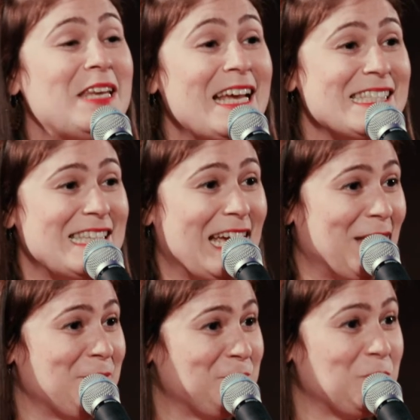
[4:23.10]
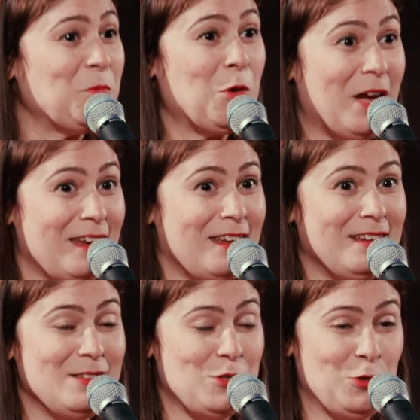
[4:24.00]
The next night, we're
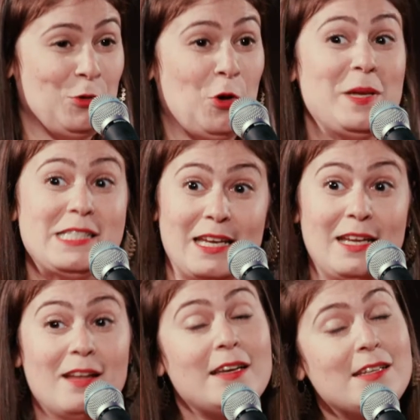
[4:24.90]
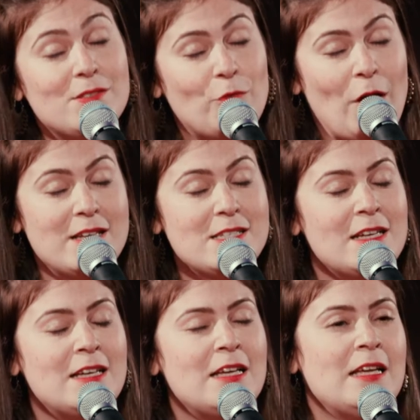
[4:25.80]
headed to go meet Danielle and his friend.
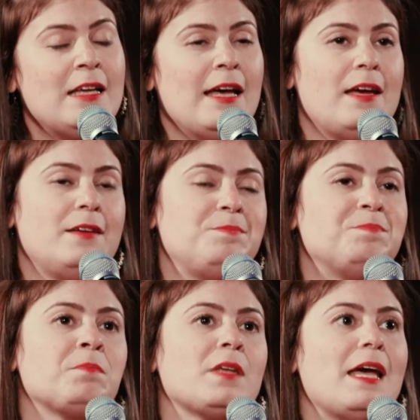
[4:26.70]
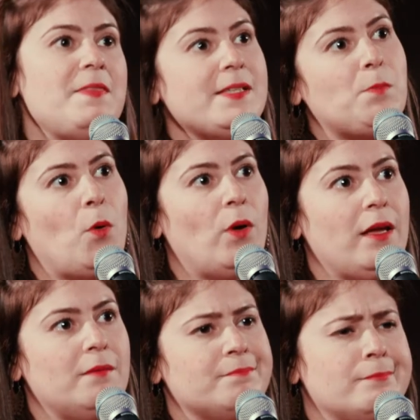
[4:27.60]
And at this
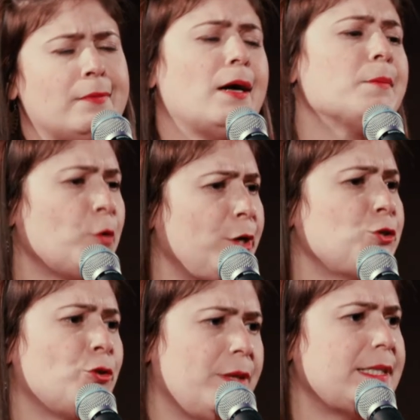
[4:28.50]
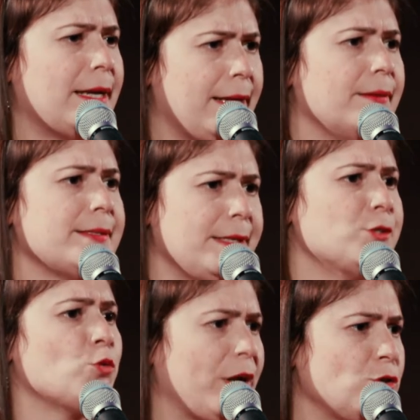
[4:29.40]
point, I'm pretty sure that Danielle is
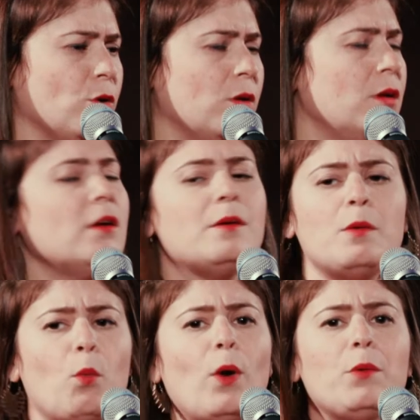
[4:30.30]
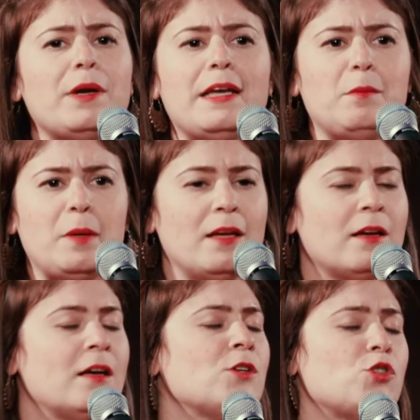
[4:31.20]
into Rachel. Why wouldn't he
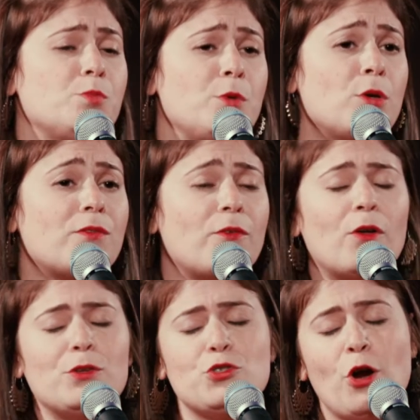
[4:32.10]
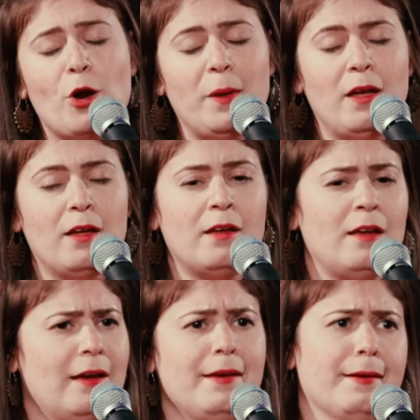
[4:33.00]
be? She's beautiful and charming,
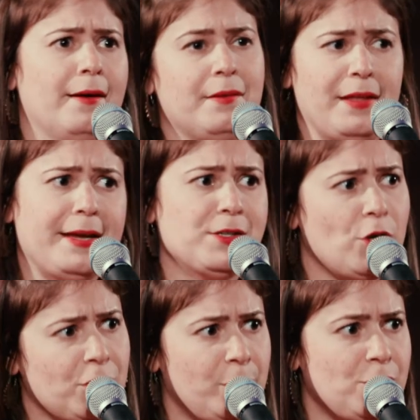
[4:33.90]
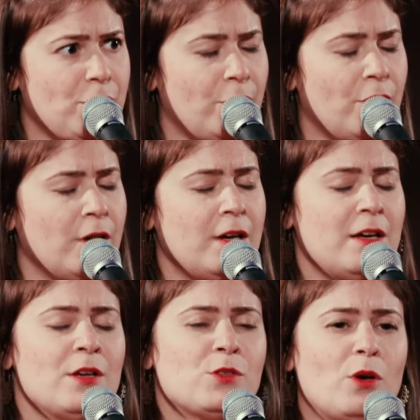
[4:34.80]
and they can talk to each other.
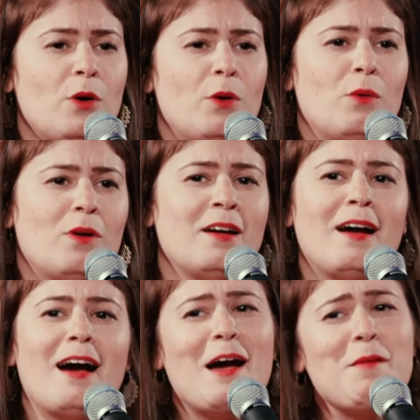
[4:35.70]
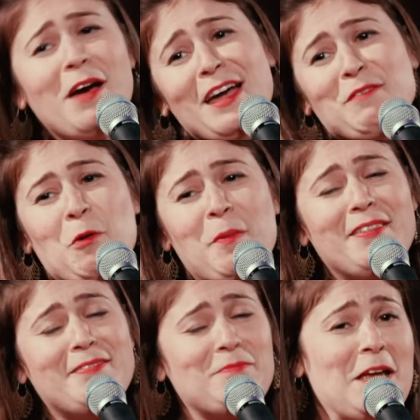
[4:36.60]
So I'm kind of
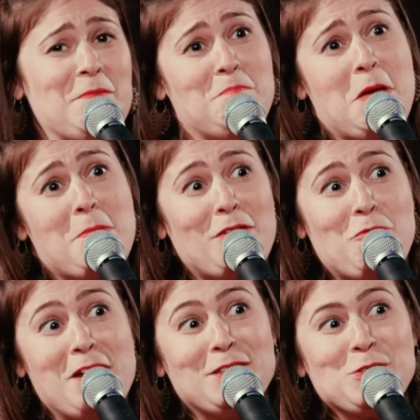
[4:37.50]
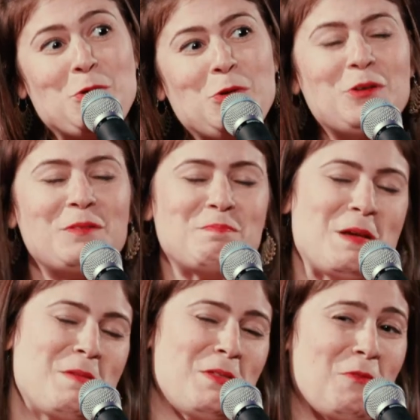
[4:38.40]
hoping, like, maybe the friend is cool,
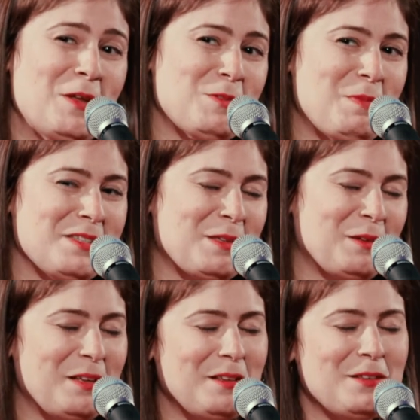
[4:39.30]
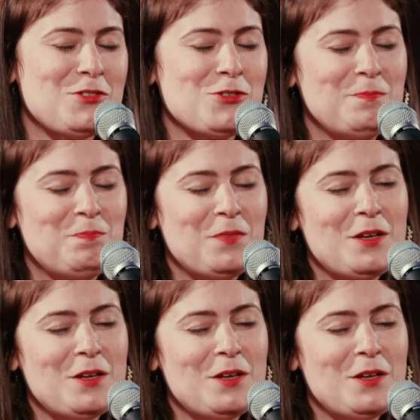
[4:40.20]
maybe the friend speaks a little English.